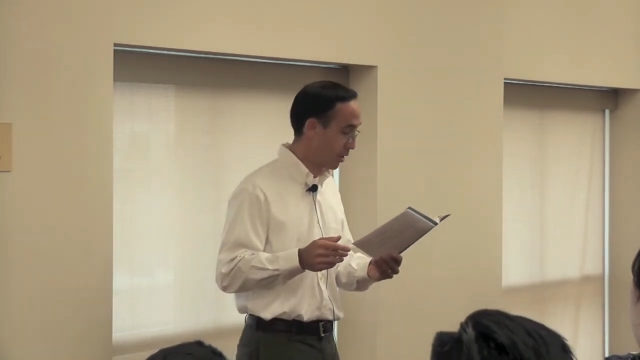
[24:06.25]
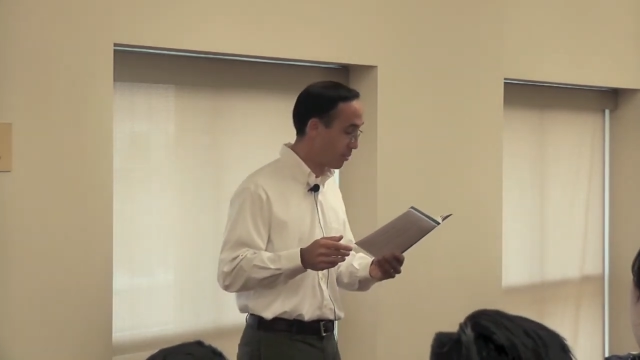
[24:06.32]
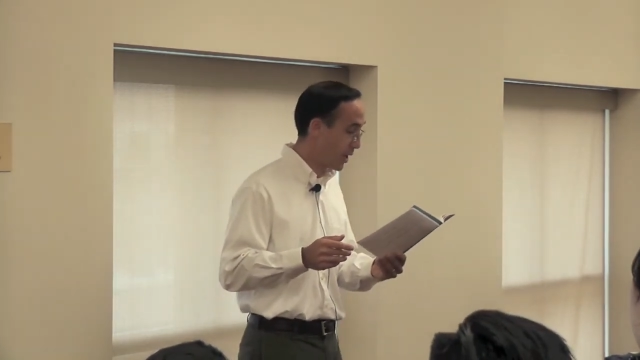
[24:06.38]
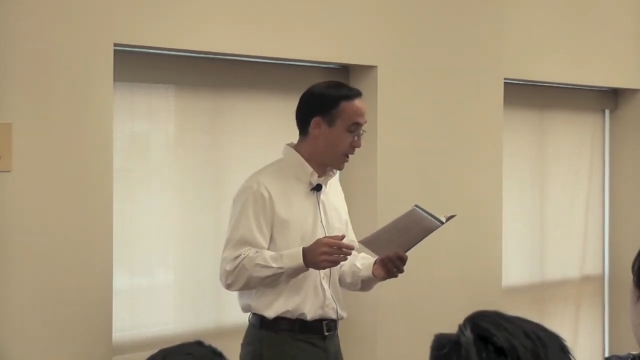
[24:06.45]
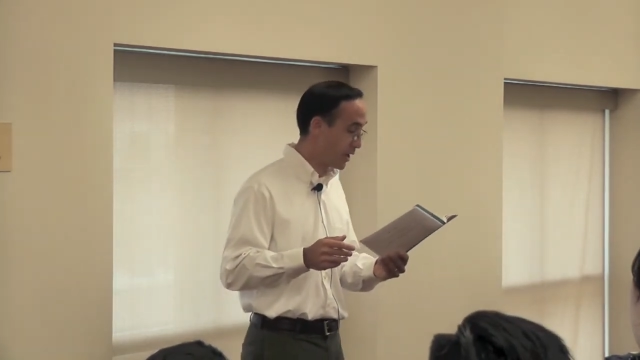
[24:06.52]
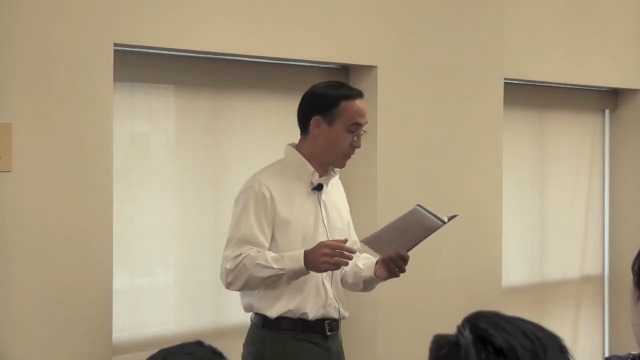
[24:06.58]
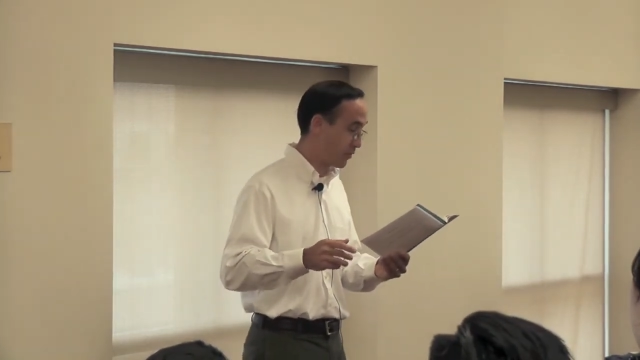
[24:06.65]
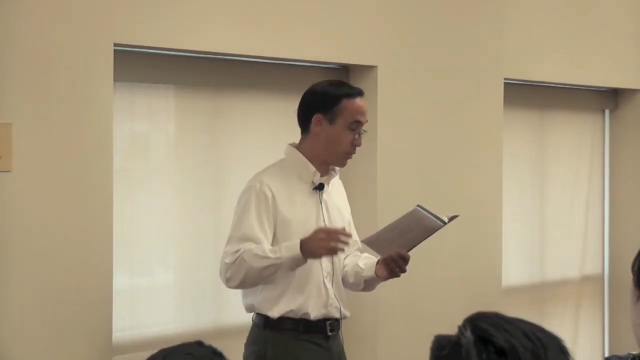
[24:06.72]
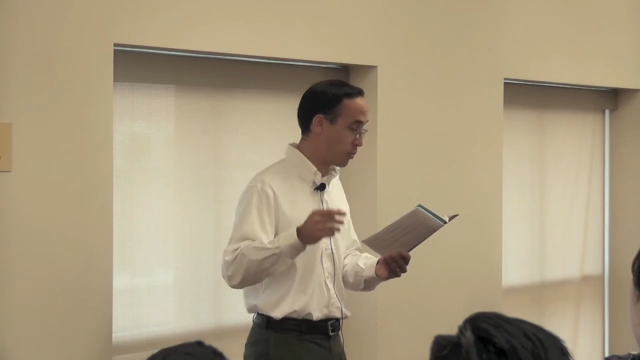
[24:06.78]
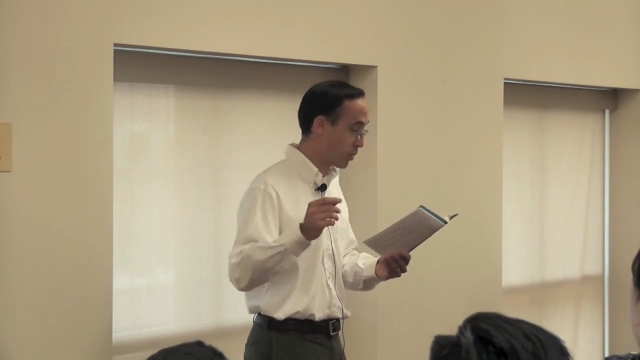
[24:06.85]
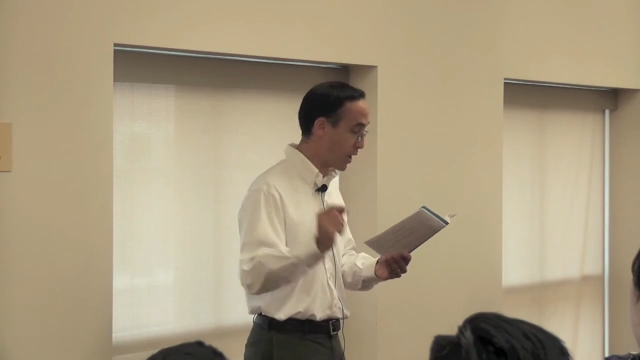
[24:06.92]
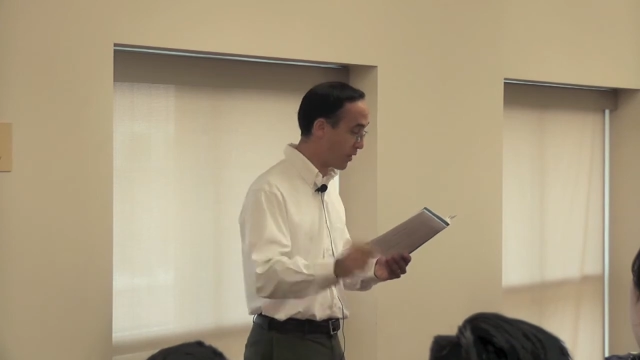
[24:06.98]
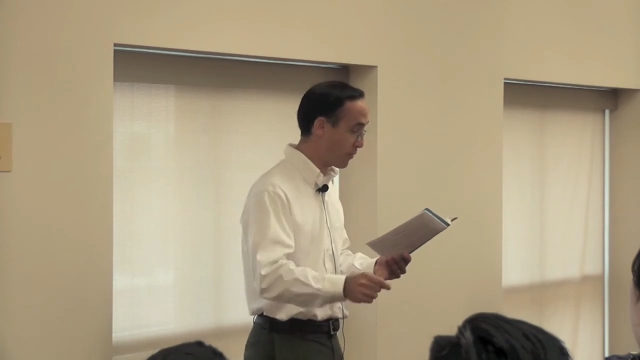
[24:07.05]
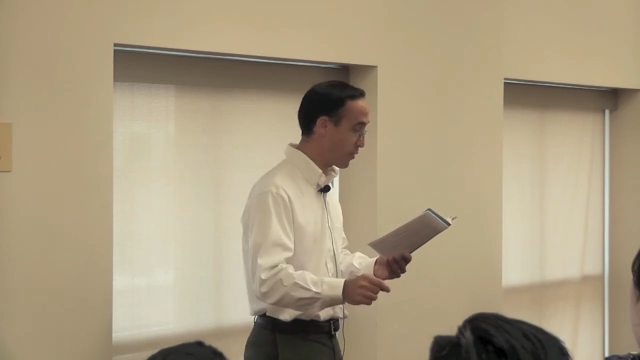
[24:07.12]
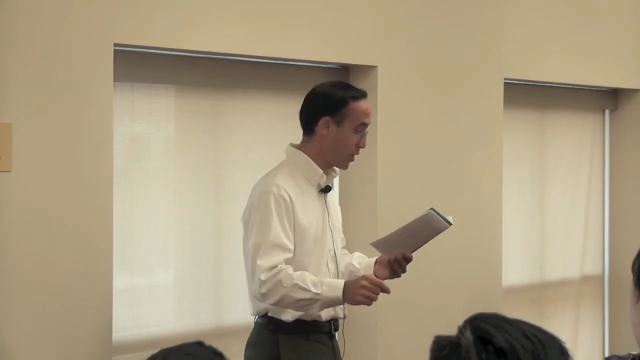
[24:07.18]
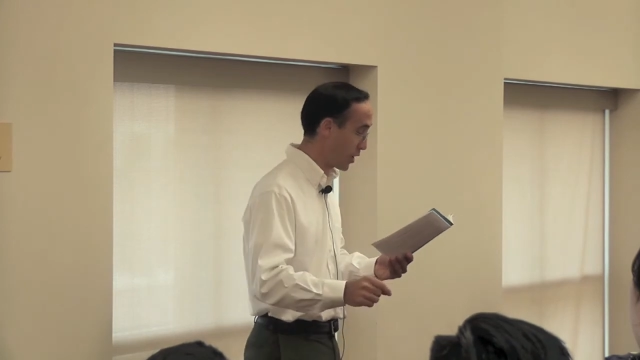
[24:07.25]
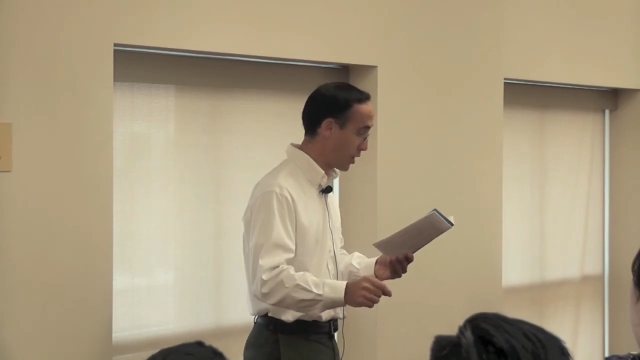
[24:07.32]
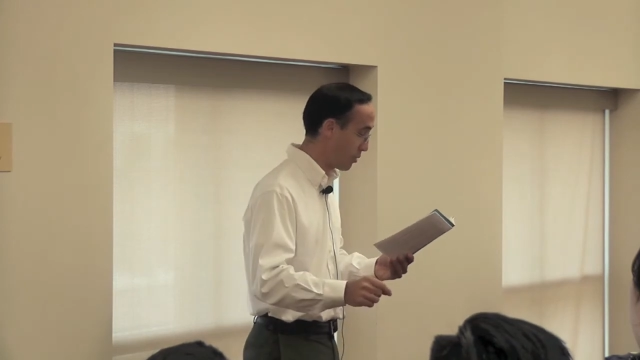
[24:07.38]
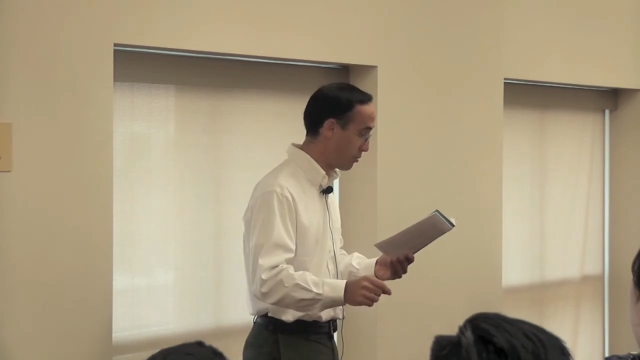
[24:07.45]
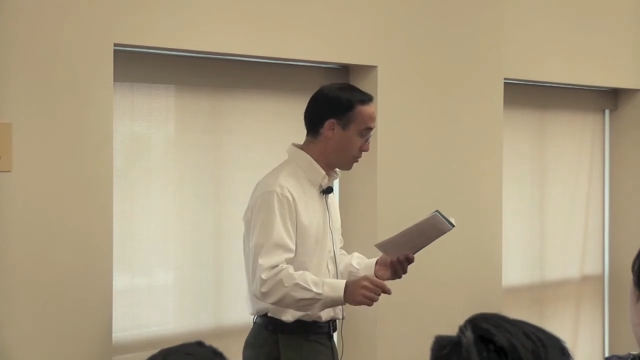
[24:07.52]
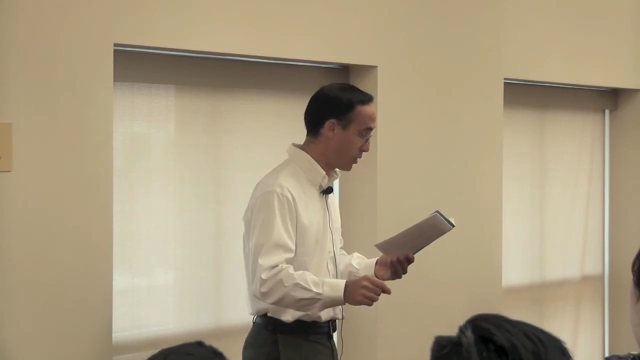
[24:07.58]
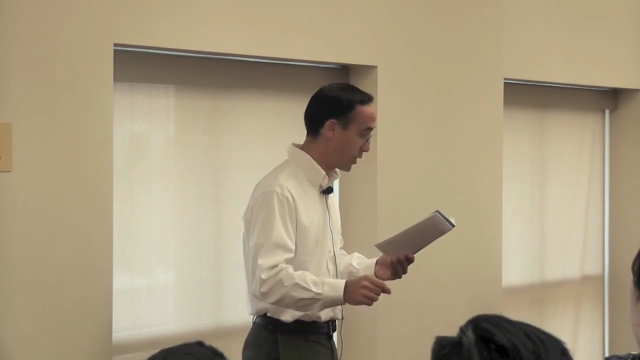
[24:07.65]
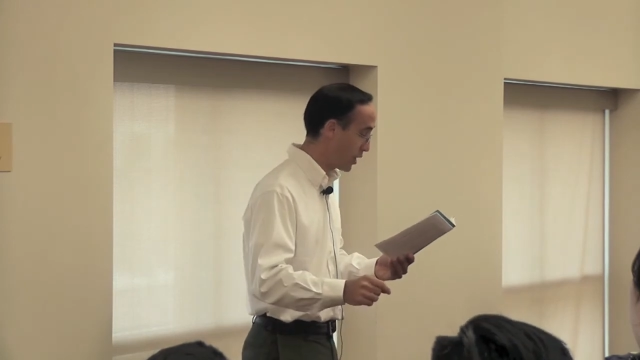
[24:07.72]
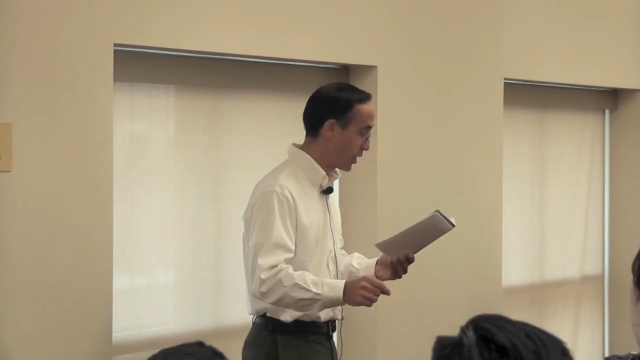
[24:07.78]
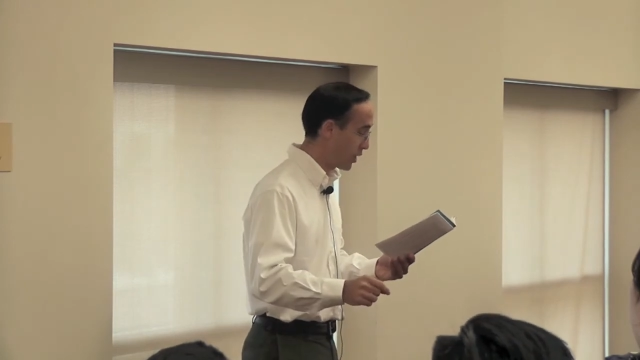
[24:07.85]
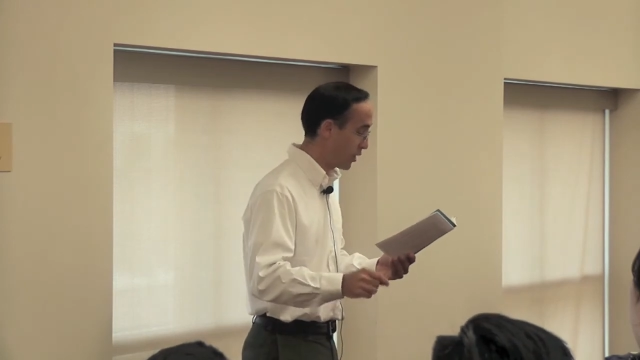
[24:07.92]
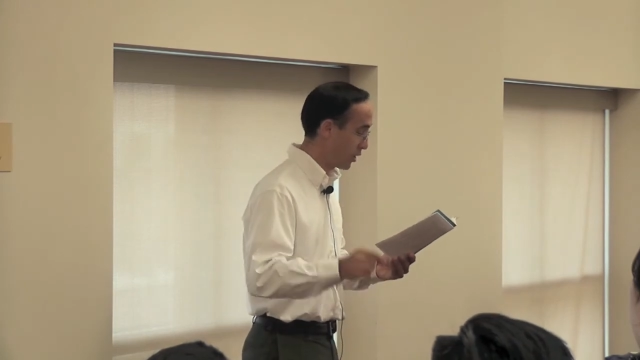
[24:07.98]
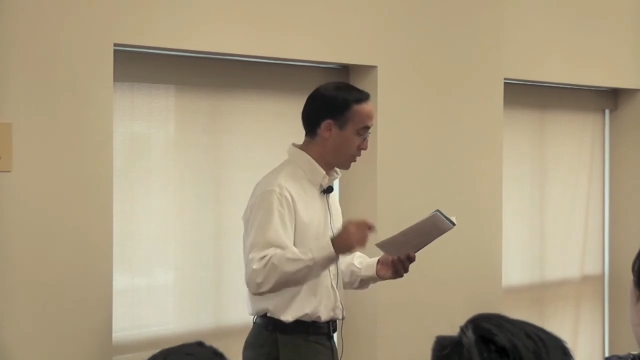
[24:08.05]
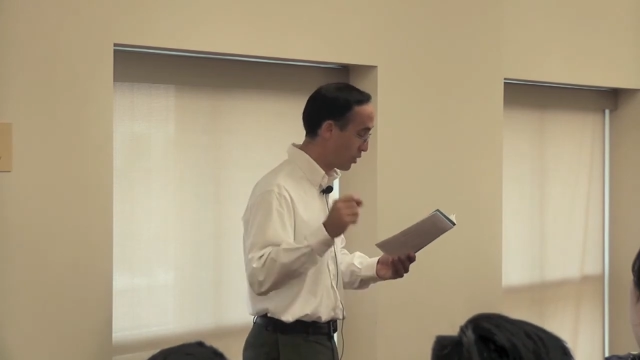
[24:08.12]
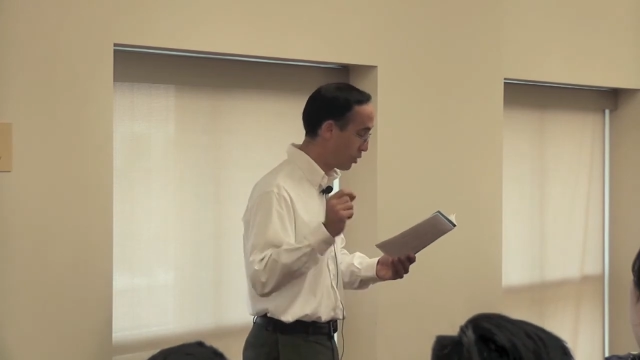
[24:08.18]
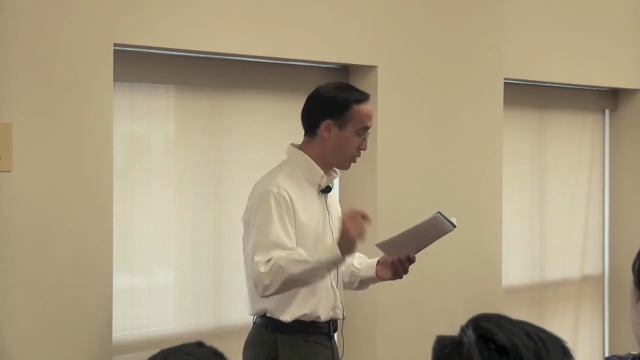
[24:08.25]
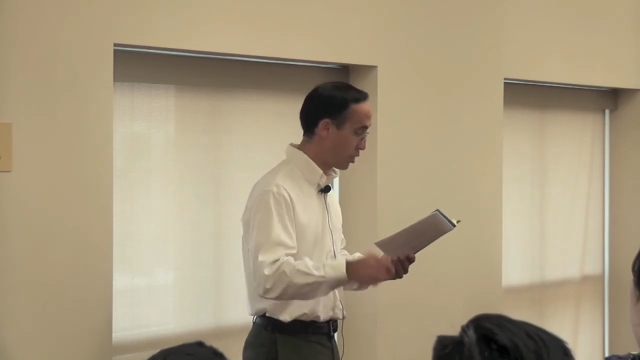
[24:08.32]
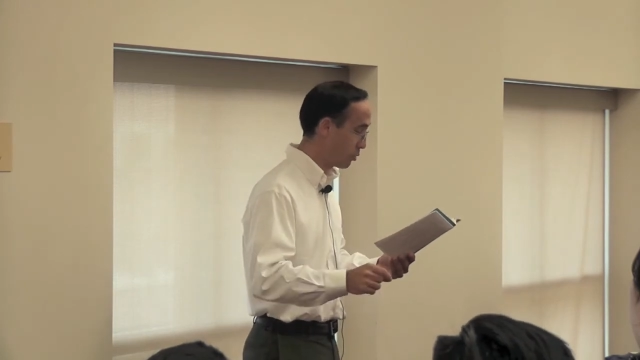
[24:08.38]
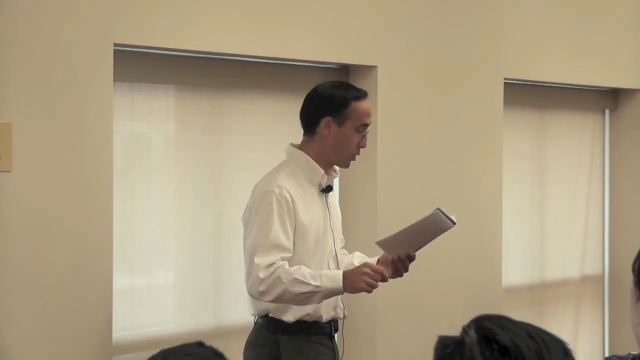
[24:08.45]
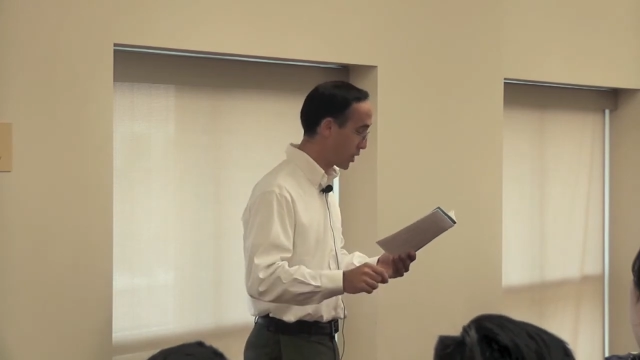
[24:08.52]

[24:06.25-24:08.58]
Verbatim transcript: But if you pray for him, the Lord